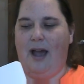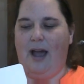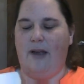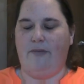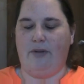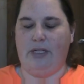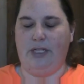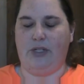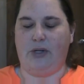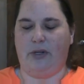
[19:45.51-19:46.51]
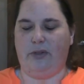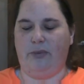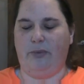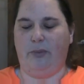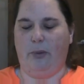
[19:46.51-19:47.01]
I've really
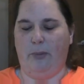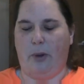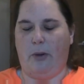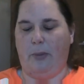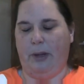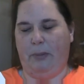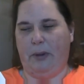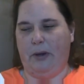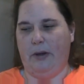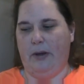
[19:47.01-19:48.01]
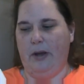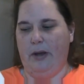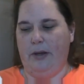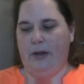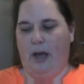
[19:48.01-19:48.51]
struggled with wood pulp paper
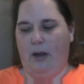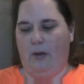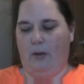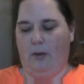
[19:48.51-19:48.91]
not